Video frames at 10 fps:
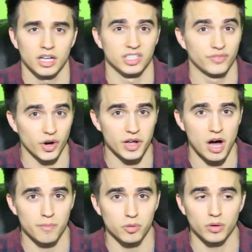is very
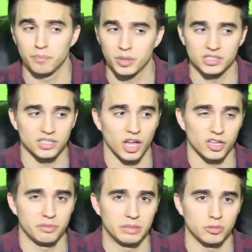humble and puts
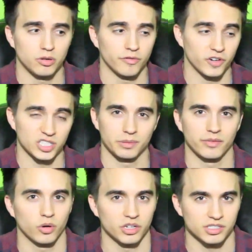other people first
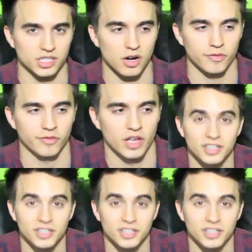before herself.